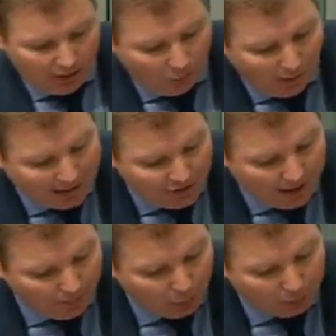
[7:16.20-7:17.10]
One
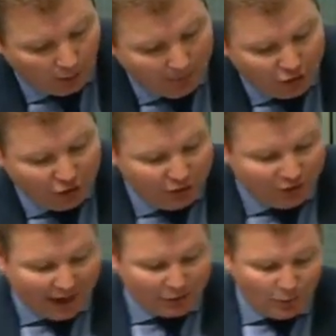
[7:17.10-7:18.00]
example the Prime Minister used
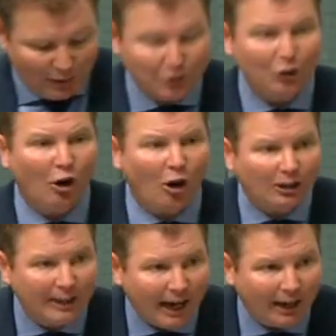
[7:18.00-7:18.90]
last week was
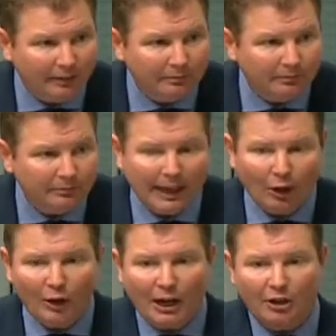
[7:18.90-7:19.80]
Cochlear, and
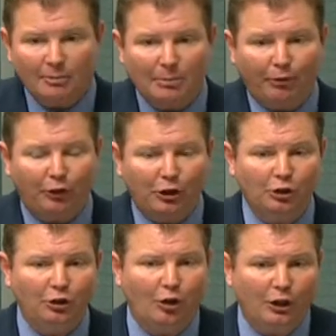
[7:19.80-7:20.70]
I know the member for
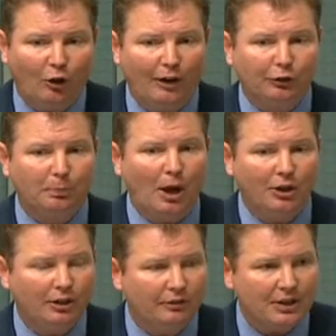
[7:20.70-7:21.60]
Kooyong and I have
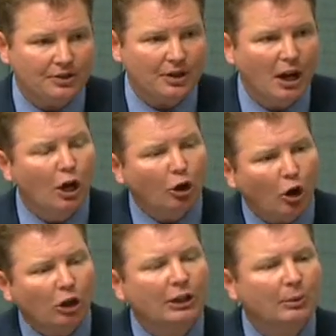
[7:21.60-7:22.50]
spoken of this.
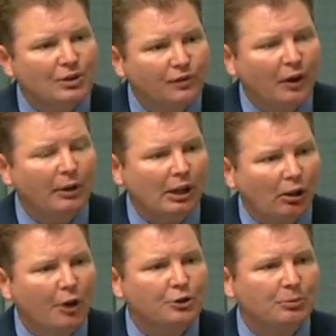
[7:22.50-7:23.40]
Cochlear is very
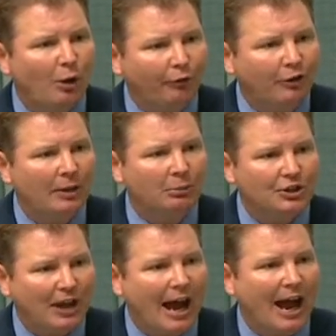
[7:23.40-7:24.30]
close to my family's
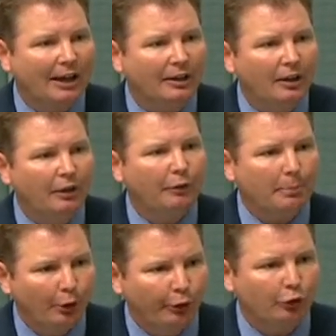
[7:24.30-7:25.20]
heart for
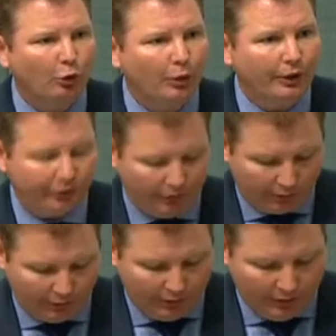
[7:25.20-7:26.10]
personal
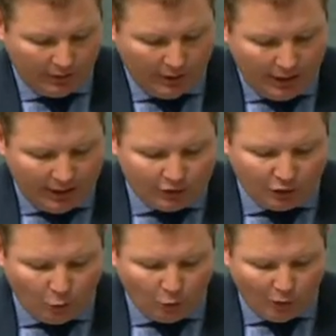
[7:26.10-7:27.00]
reasons, and it's an
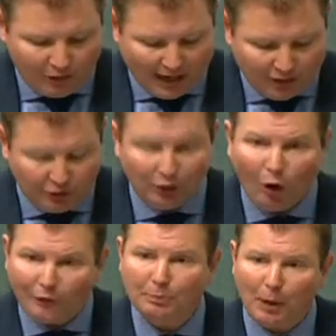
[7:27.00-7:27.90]
organisation that
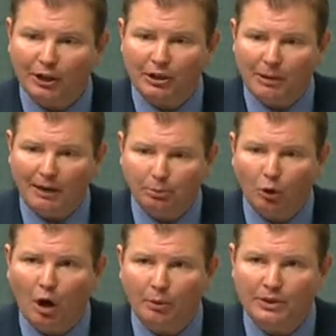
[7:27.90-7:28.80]
I've spoken about
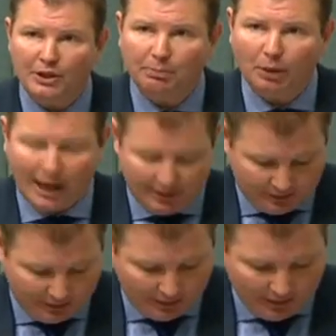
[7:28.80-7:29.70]
prior in this place.